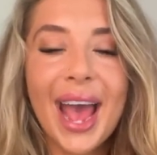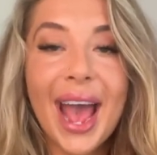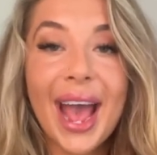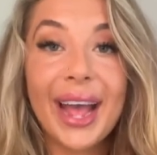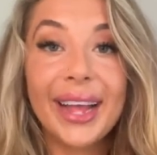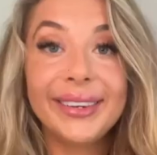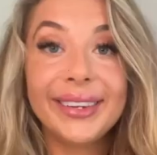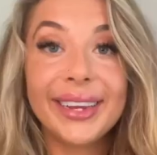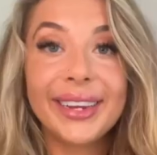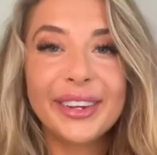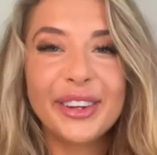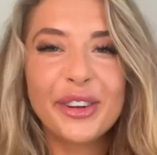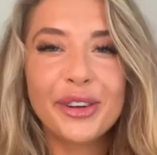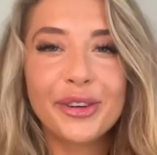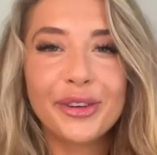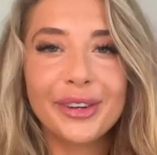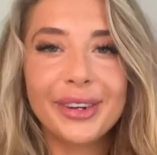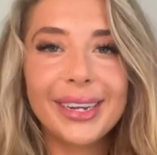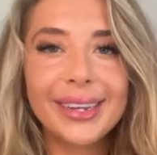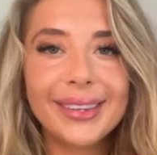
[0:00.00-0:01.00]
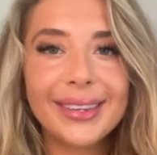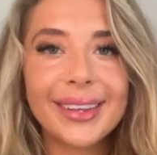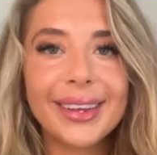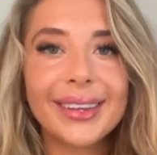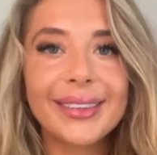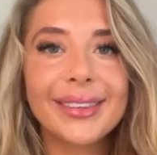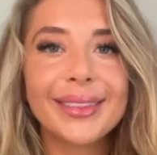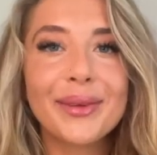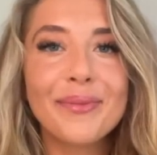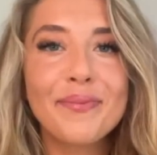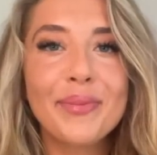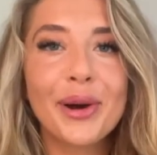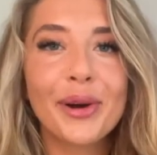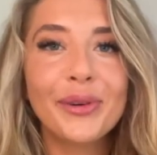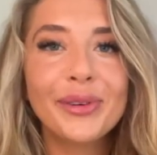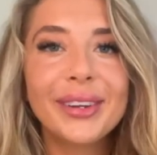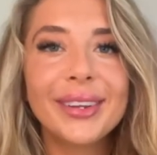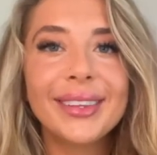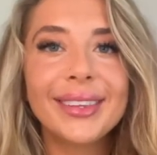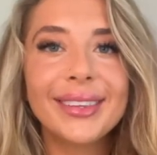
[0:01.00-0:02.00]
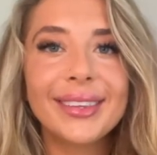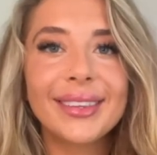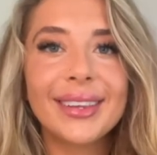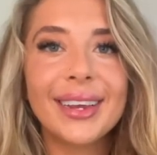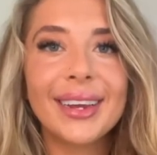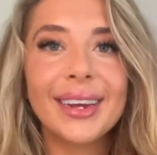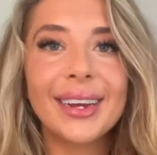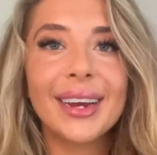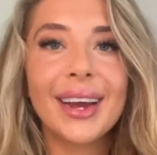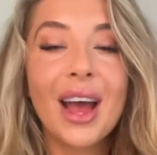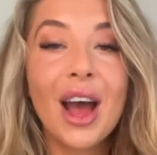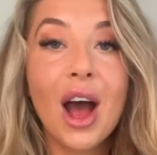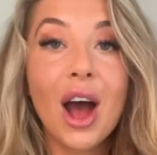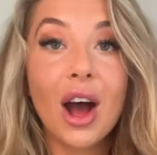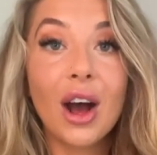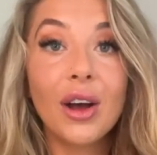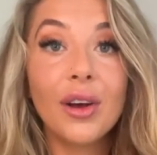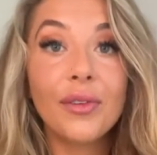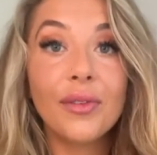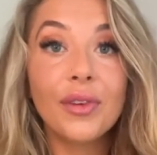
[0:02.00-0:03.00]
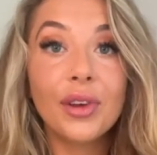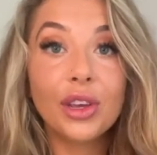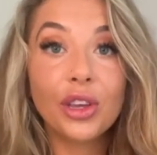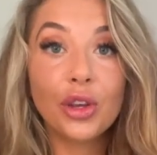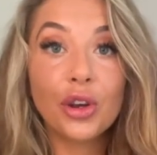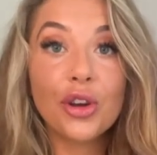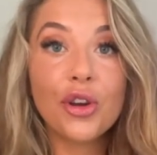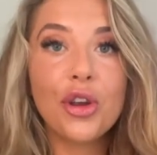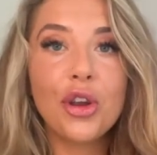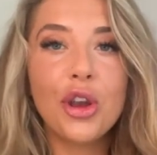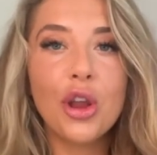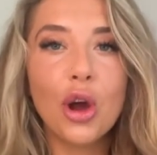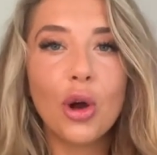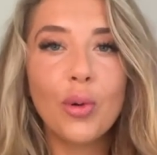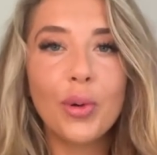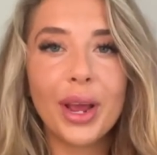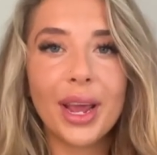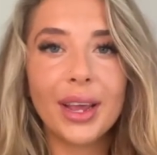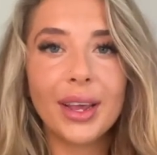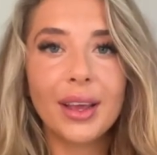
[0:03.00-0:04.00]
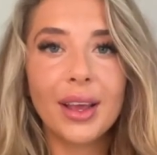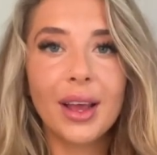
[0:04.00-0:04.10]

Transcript: and increases the potency of your knowing.